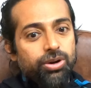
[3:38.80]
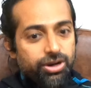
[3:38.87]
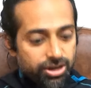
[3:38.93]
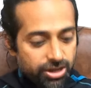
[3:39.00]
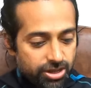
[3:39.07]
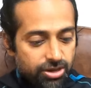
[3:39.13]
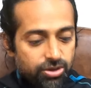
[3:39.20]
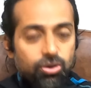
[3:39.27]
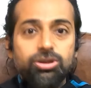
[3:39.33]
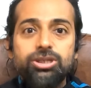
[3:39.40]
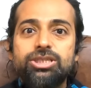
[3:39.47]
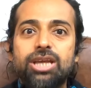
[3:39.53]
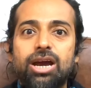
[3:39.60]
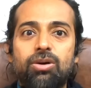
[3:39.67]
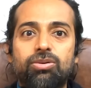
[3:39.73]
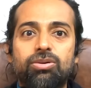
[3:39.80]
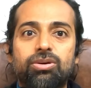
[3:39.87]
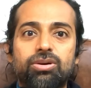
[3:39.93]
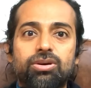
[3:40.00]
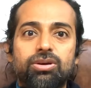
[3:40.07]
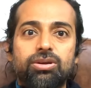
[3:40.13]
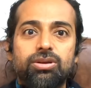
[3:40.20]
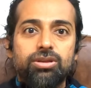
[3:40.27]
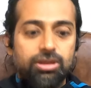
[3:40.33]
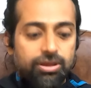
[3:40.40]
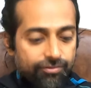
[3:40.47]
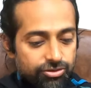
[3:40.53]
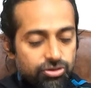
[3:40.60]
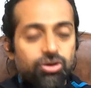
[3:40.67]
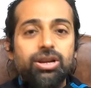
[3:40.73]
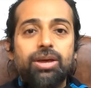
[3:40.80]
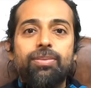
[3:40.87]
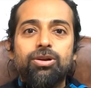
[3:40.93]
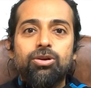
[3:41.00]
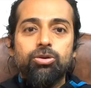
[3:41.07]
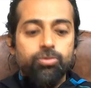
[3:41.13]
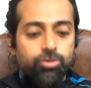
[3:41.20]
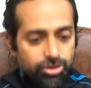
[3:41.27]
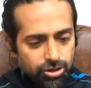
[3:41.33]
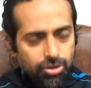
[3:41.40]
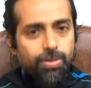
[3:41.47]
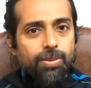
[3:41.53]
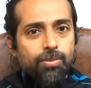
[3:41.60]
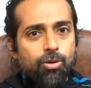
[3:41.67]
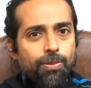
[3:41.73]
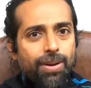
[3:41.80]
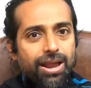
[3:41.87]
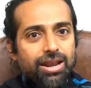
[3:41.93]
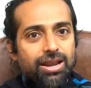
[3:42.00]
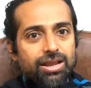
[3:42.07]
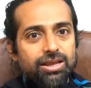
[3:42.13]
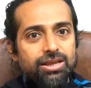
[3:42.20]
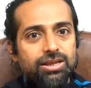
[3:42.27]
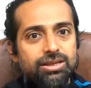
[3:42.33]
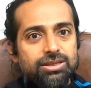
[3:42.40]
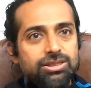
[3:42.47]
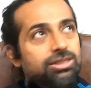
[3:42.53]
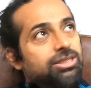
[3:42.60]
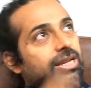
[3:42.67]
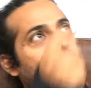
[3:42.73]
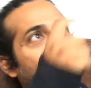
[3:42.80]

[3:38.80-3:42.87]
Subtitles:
word, note it down. If you don't have a notebook, you have a mobile, just